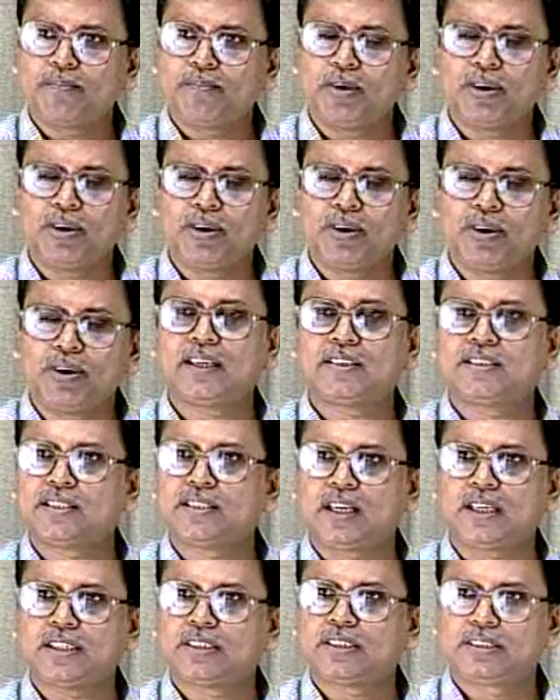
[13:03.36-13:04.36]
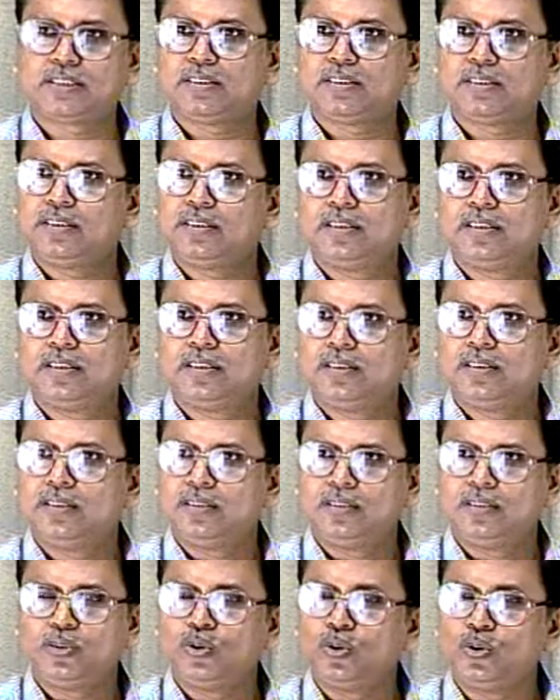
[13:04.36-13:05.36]
because they are charged,
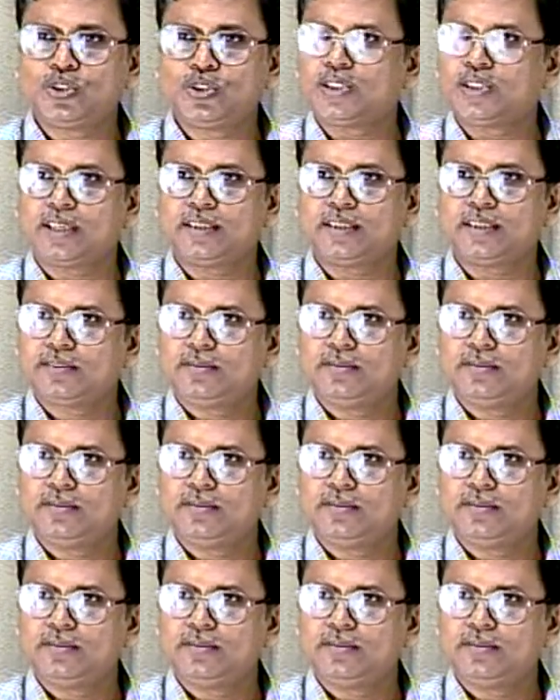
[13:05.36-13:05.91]
no charge,